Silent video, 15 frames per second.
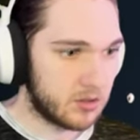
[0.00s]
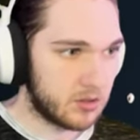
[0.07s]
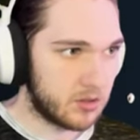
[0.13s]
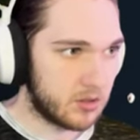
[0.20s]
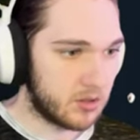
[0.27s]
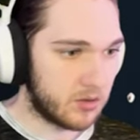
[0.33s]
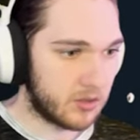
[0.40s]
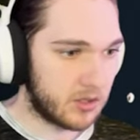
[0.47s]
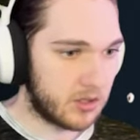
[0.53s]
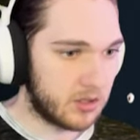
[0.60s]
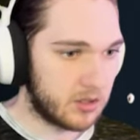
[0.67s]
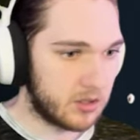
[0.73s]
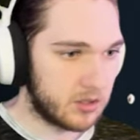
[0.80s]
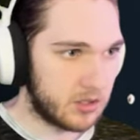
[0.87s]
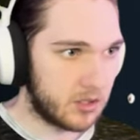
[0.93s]
Okay,
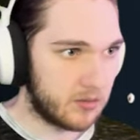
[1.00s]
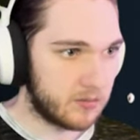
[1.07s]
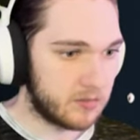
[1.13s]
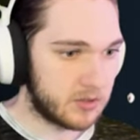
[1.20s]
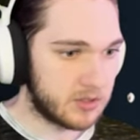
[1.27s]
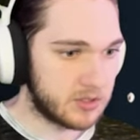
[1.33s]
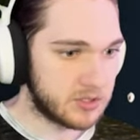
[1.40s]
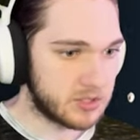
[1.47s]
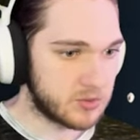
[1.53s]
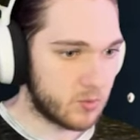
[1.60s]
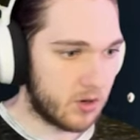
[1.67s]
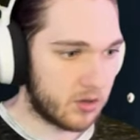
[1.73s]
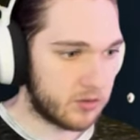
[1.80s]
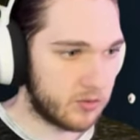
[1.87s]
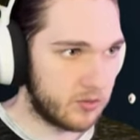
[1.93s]
yep, and then just
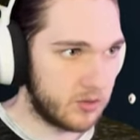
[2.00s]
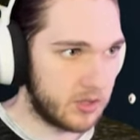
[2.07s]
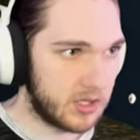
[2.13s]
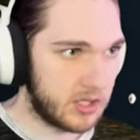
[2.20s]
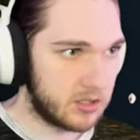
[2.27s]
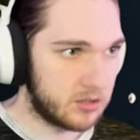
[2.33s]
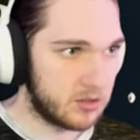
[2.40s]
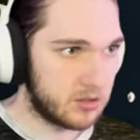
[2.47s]
walk through again.